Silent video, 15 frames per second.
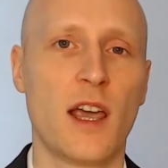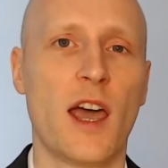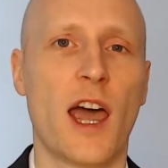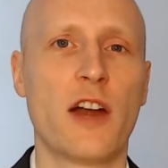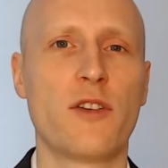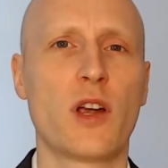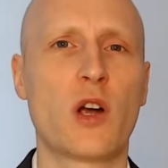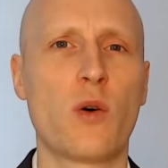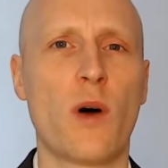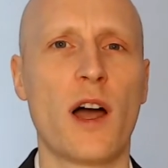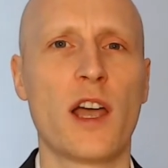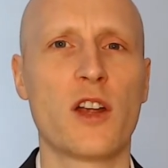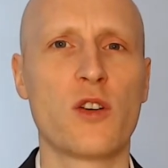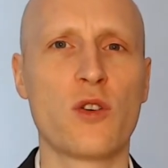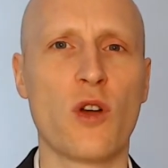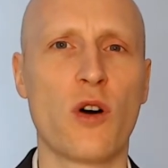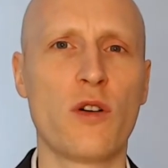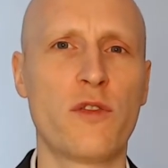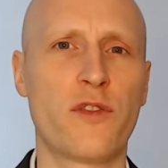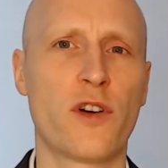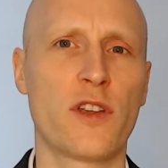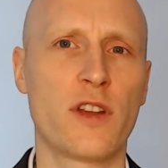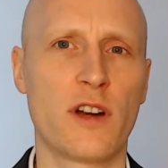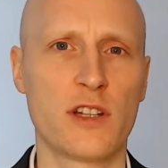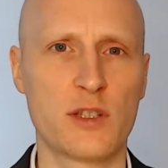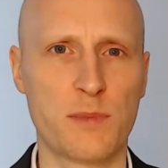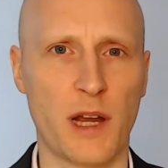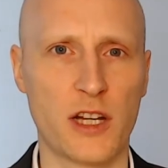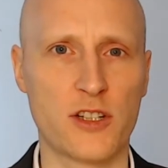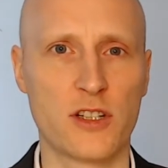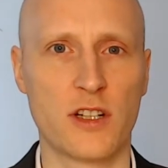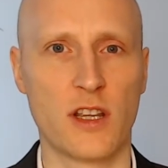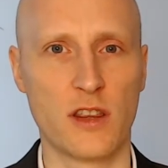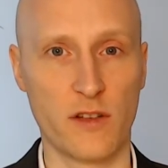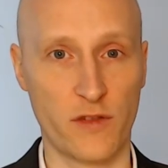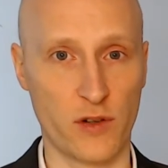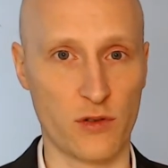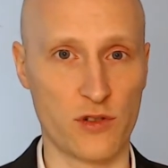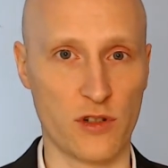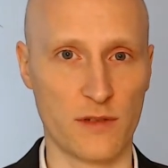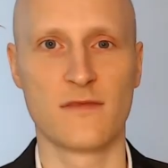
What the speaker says: and require no further inspection in the future.